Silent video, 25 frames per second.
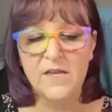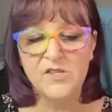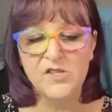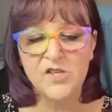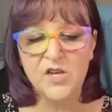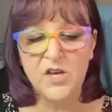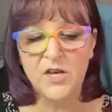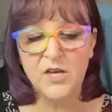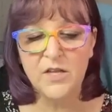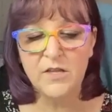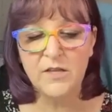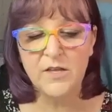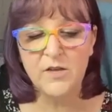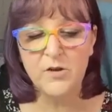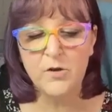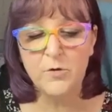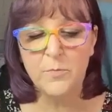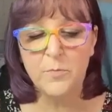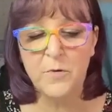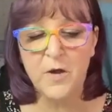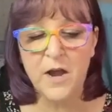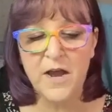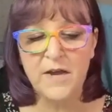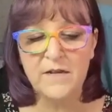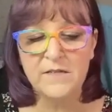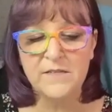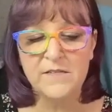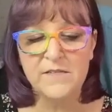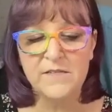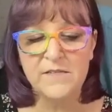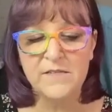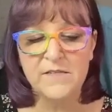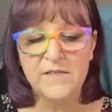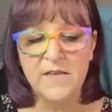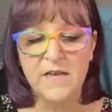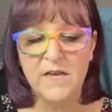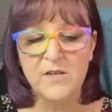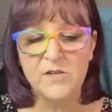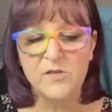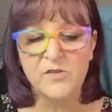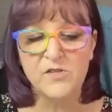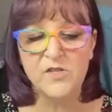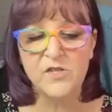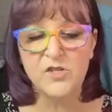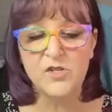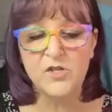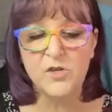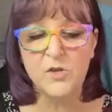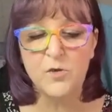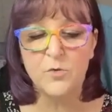It took a little practice. I
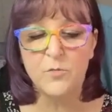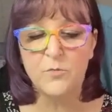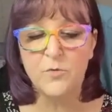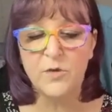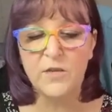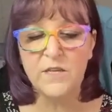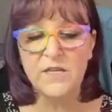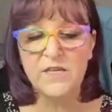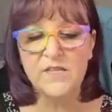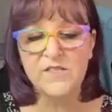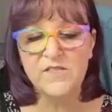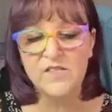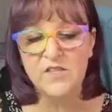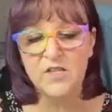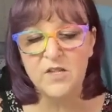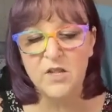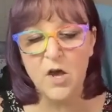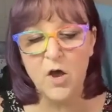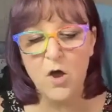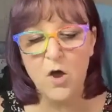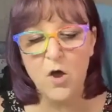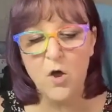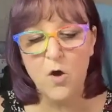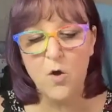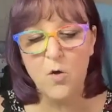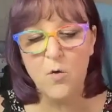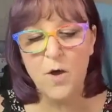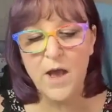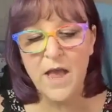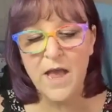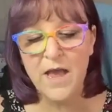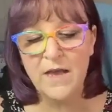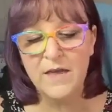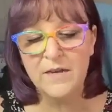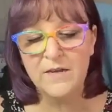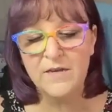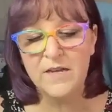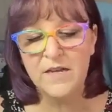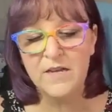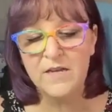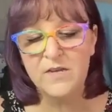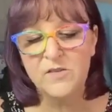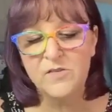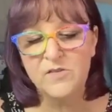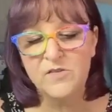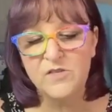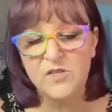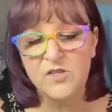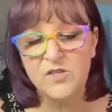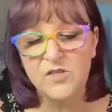used to do it really slow, and I
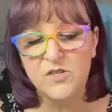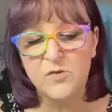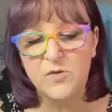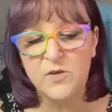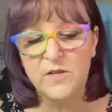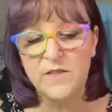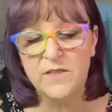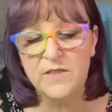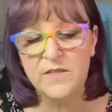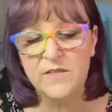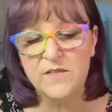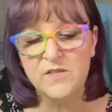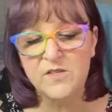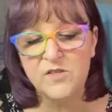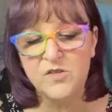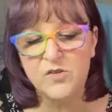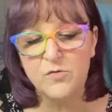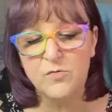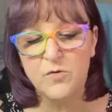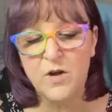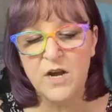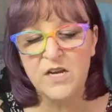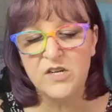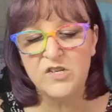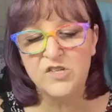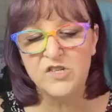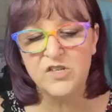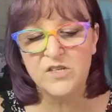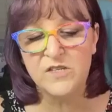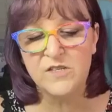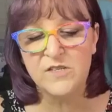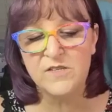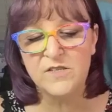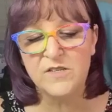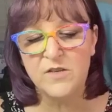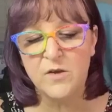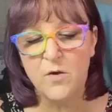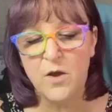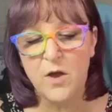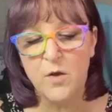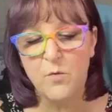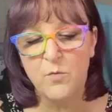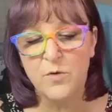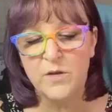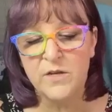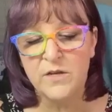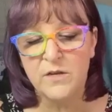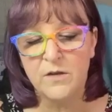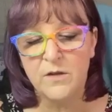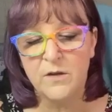used to do it in this direction so I
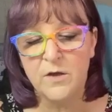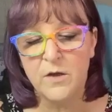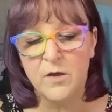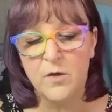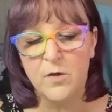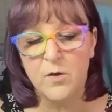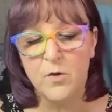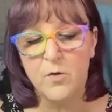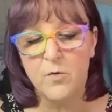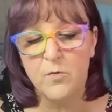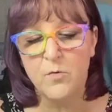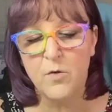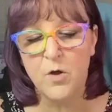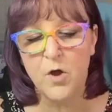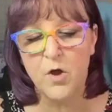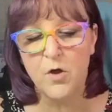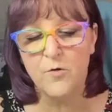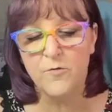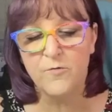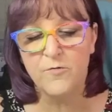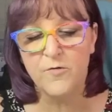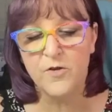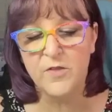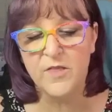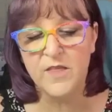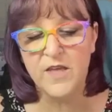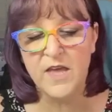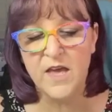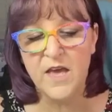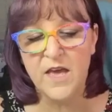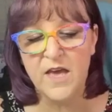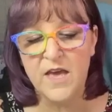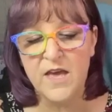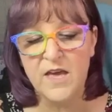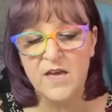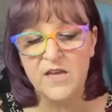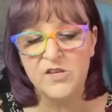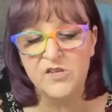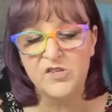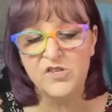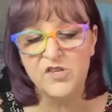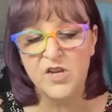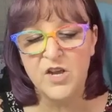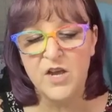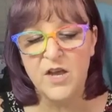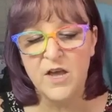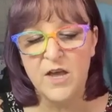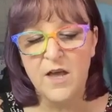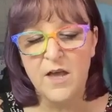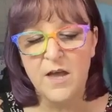wouldn't go over the edge.
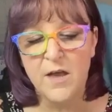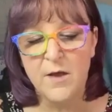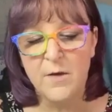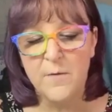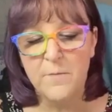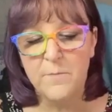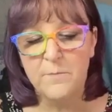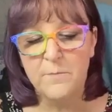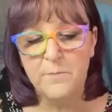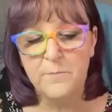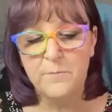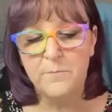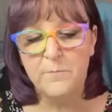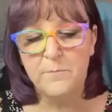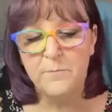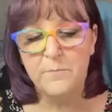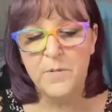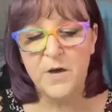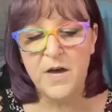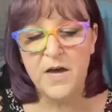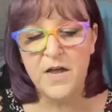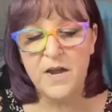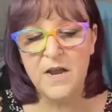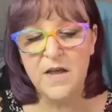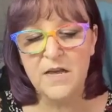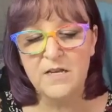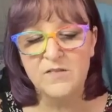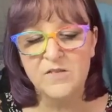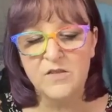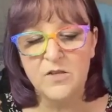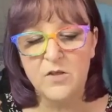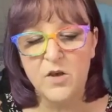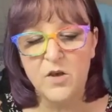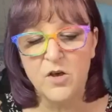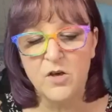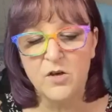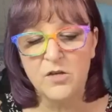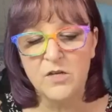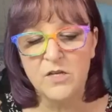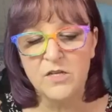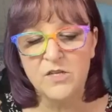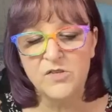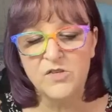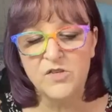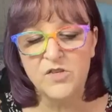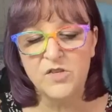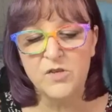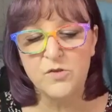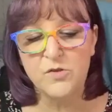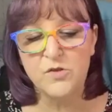But as long
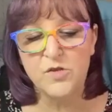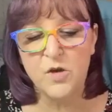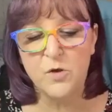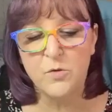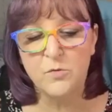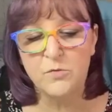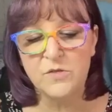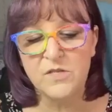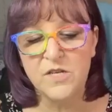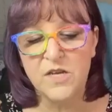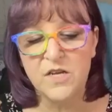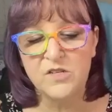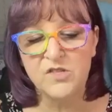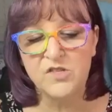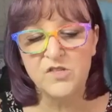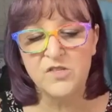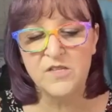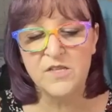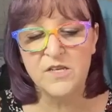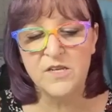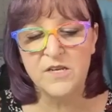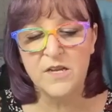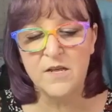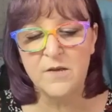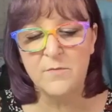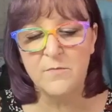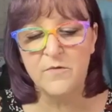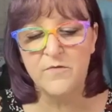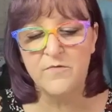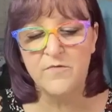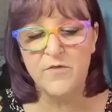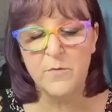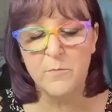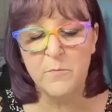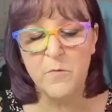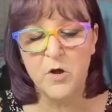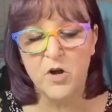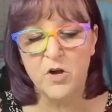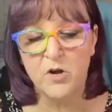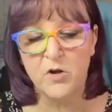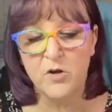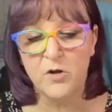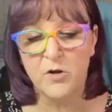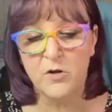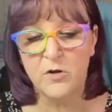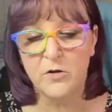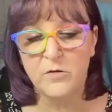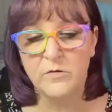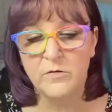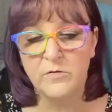as you don't touch the nib of the
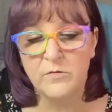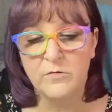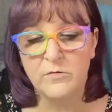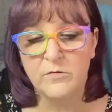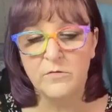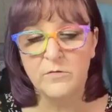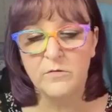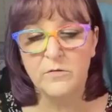marker,